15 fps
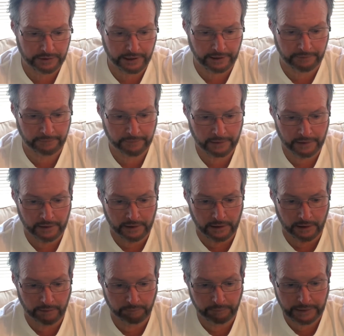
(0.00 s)
Now,
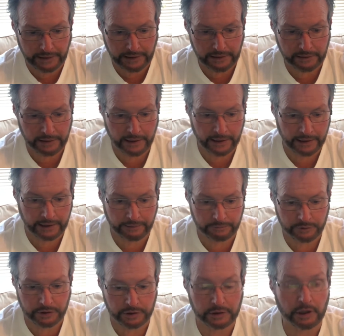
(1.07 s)
many
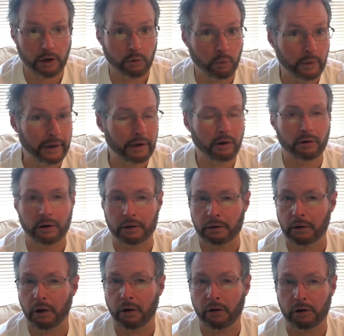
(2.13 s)
times, you know, we are
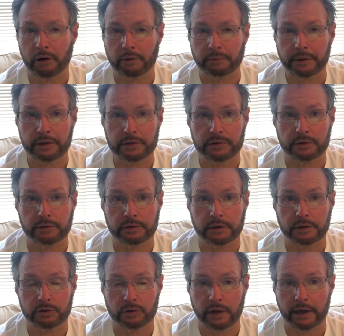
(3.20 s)
alarmed at certain
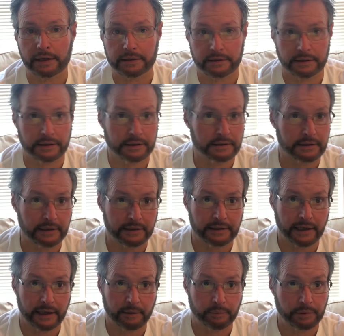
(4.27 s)
atrocities that
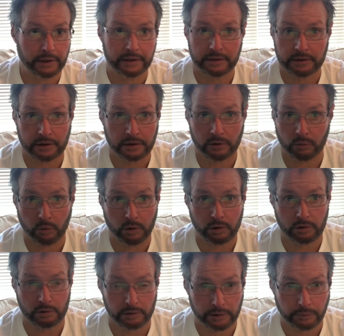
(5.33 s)
take place in the
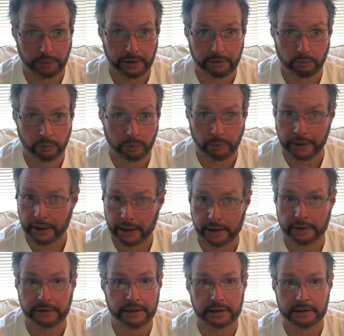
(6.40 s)
world. And when we
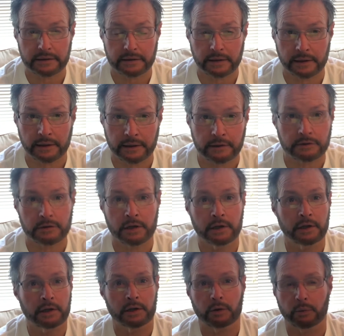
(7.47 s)
hear these things,
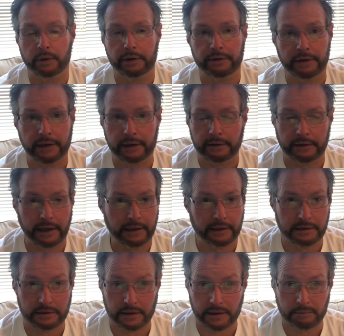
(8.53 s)
we think that
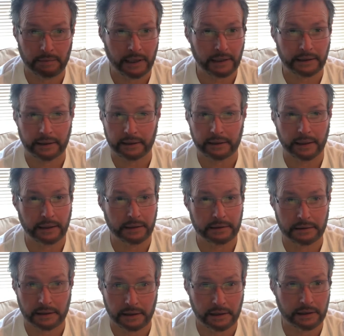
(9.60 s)
is demonic, that
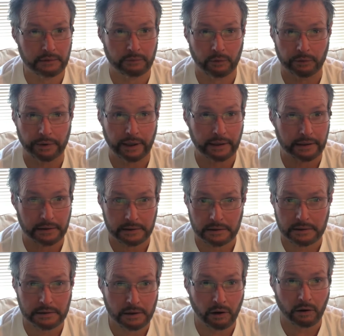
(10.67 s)
is evil, that is
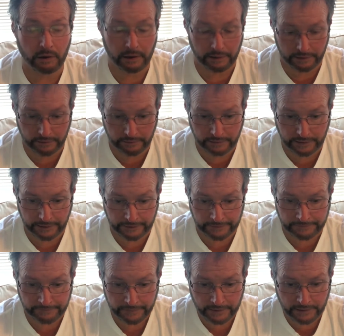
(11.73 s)
dark, okay?